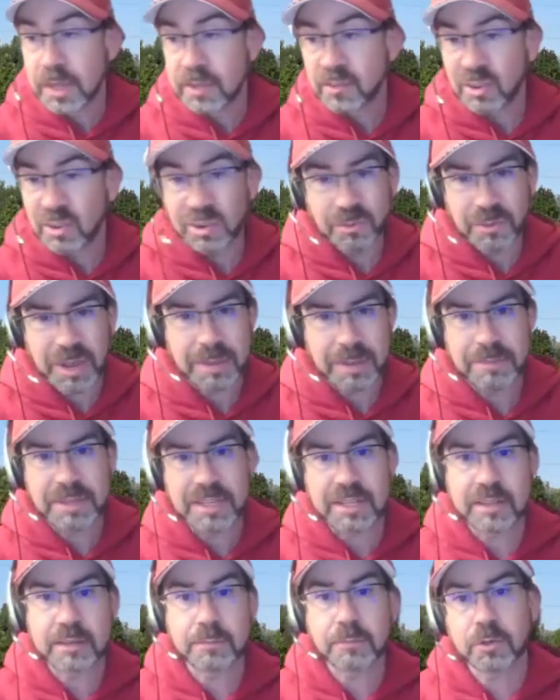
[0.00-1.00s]
Don't know how
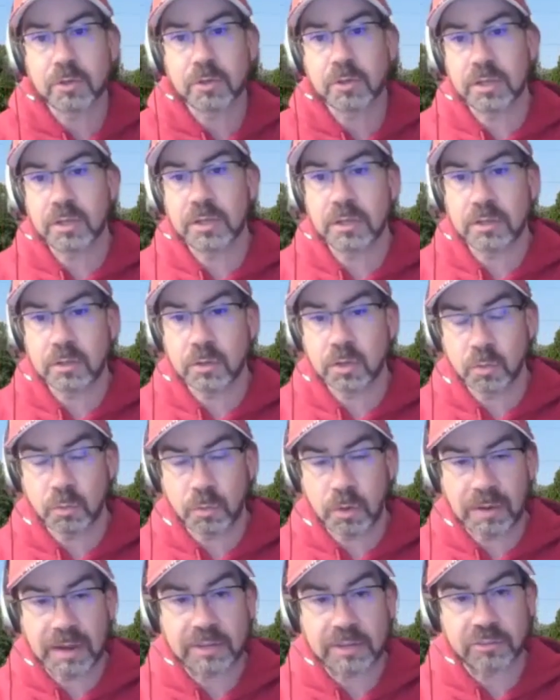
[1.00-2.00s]
many of them
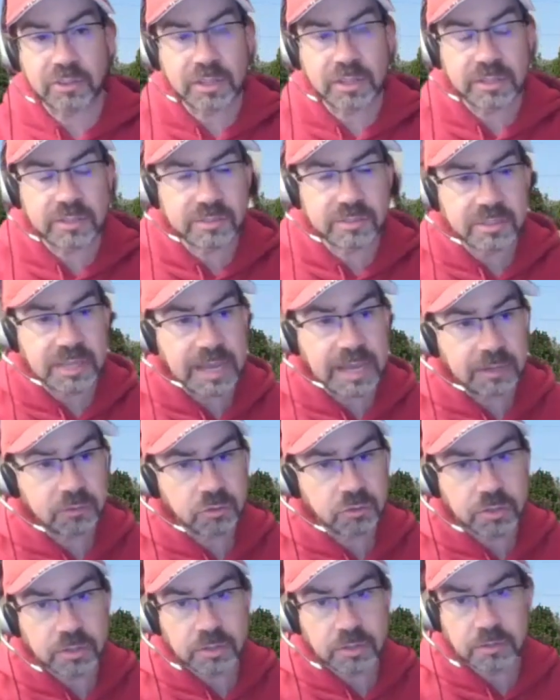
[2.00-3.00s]
are actually gonna see
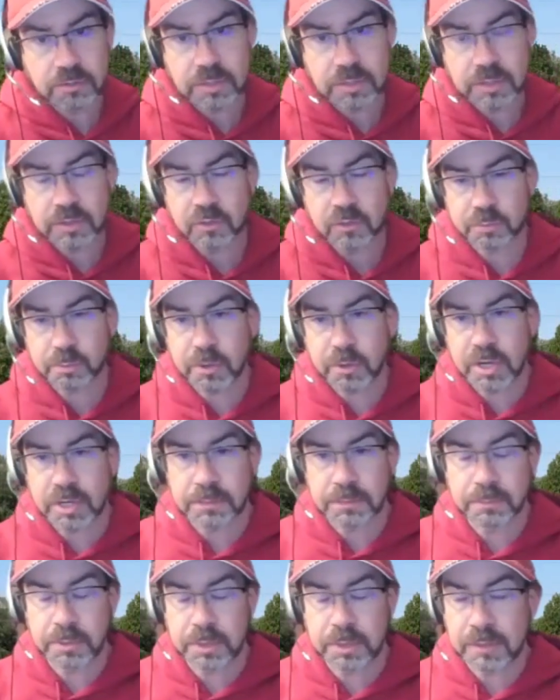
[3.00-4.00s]
action in the
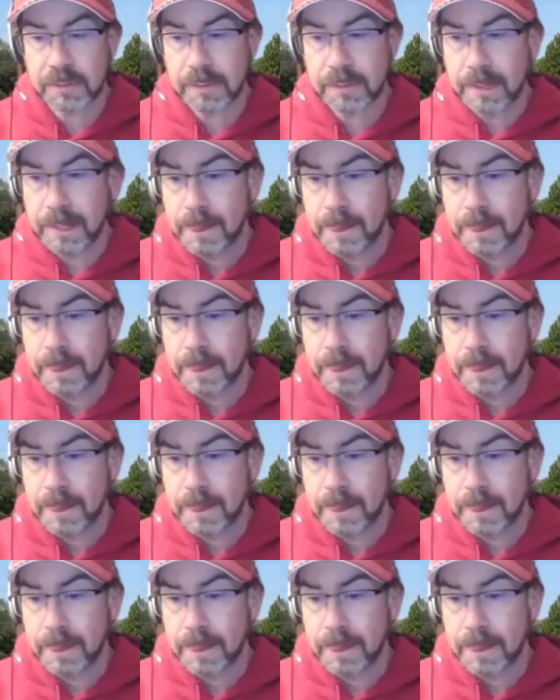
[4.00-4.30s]
spring, but